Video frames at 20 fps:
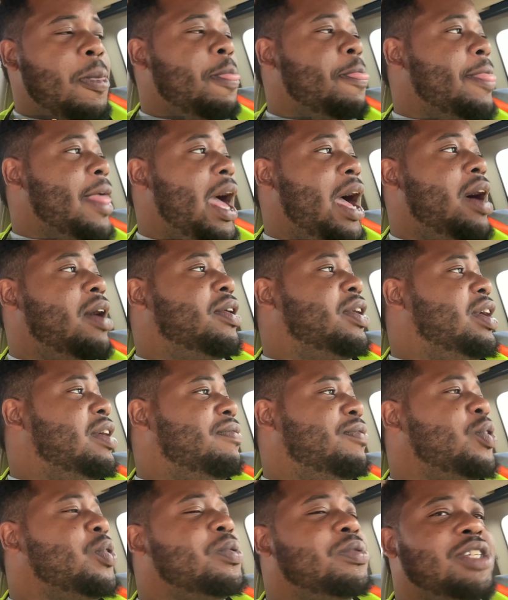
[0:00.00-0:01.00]
Now, if
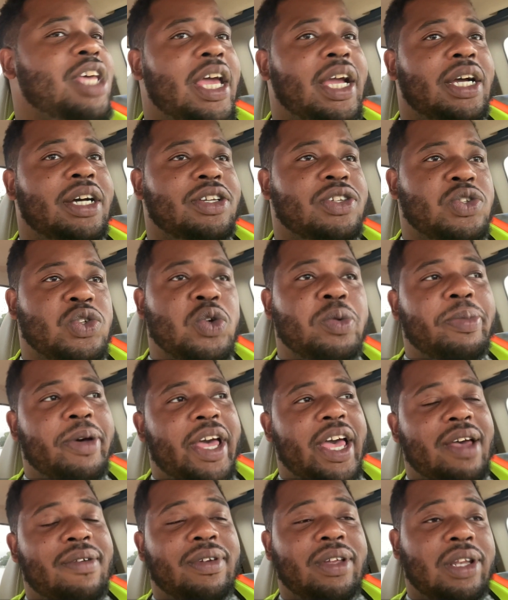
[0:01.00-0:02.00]
you take a super
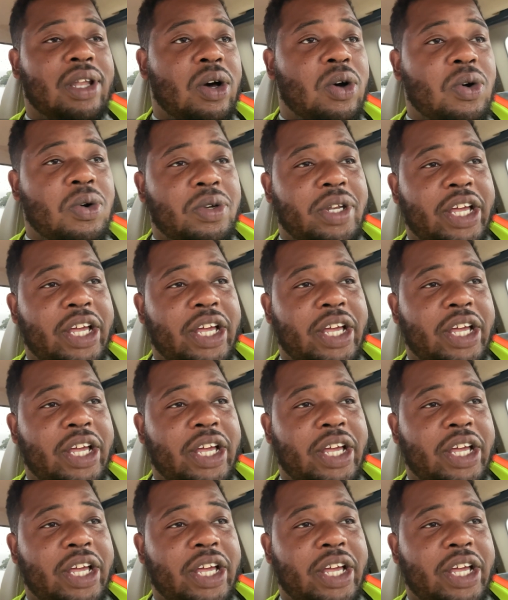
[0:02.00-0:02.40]
heavy load